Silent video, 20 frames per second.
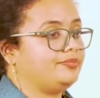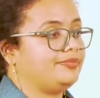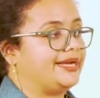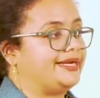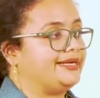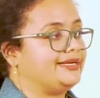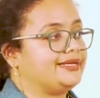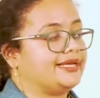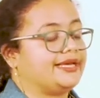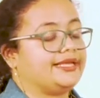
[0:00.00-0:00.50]

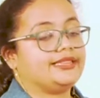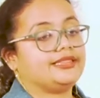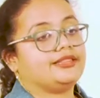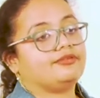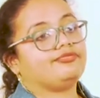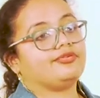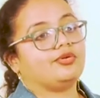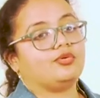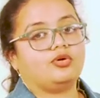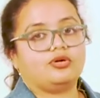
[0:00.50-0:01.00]
maintain
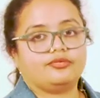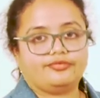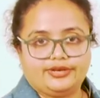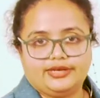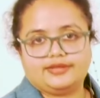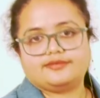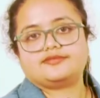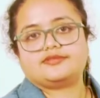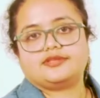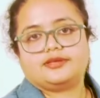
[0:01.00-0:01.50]
the flow of
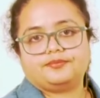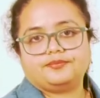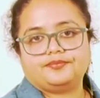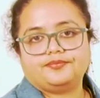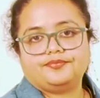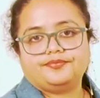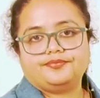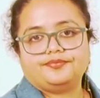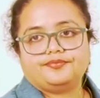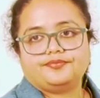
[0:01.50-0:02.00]
an essay.
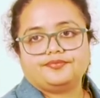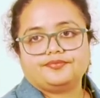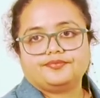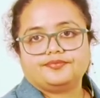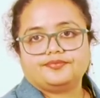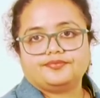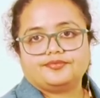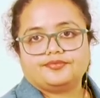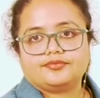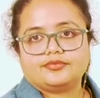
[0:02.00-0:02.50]

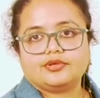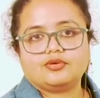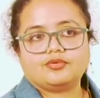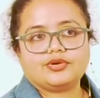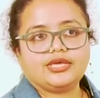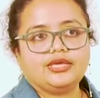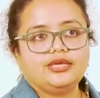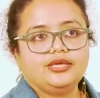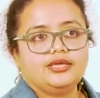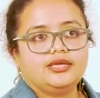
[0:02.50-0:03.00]

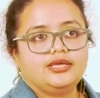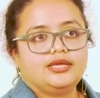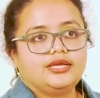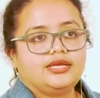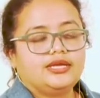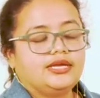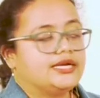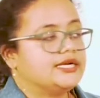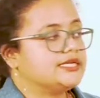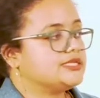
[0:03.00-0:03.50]
Okay?
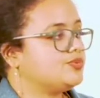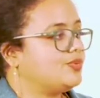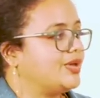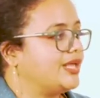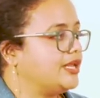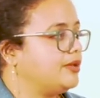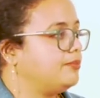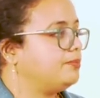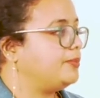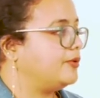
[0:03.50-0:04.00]
It's
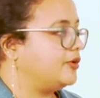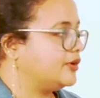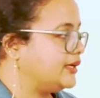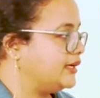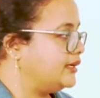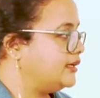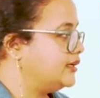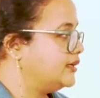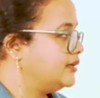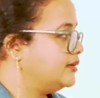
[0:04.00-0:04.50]
very
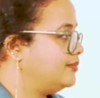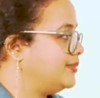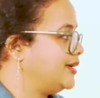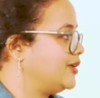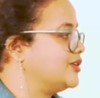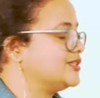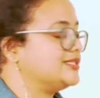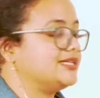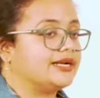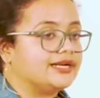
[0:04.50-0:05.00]
important
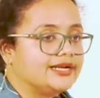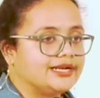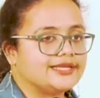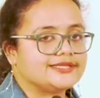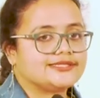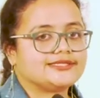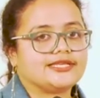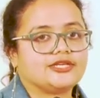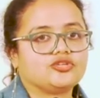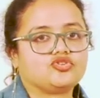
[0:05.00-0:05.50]
because general
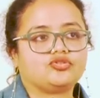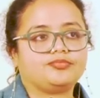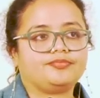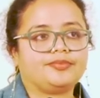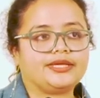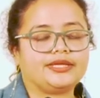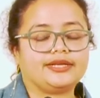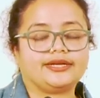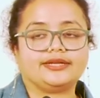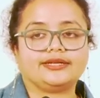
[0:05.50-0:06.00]
essay should
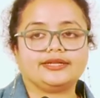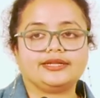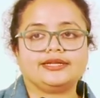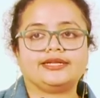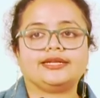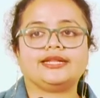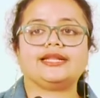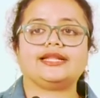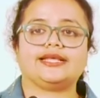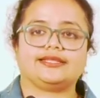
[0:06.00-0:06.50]
be written
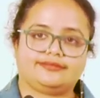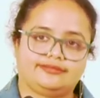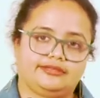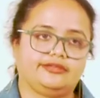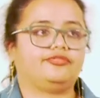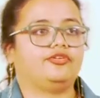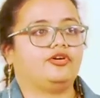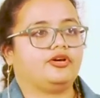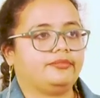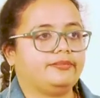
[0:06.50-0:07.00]
in an
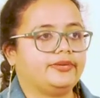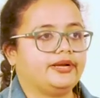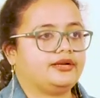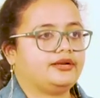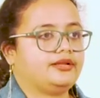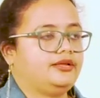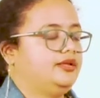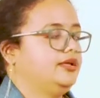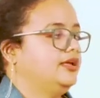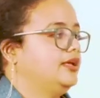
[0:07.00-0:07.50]
essay format.
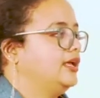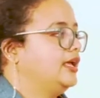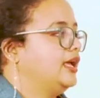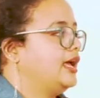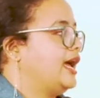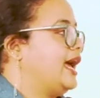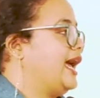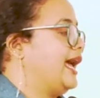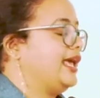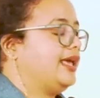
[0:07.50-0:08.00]

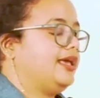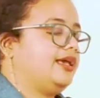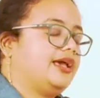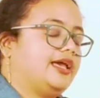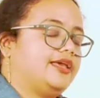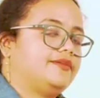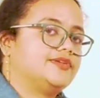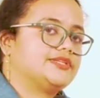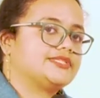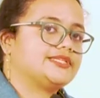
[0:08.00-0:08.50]

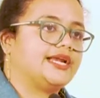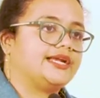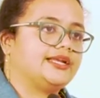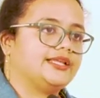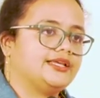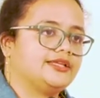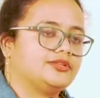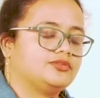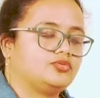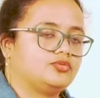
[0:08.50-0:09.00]
I was
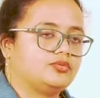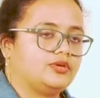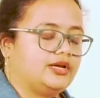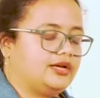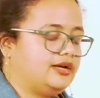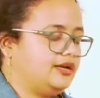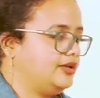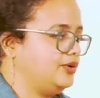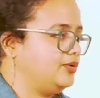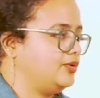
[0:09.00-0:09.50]
getting,
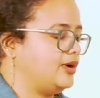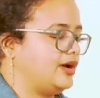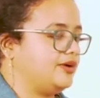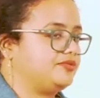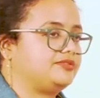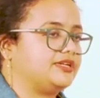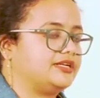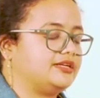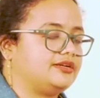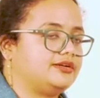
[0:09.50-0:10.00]

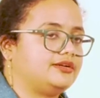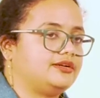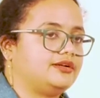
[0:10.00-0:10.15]
after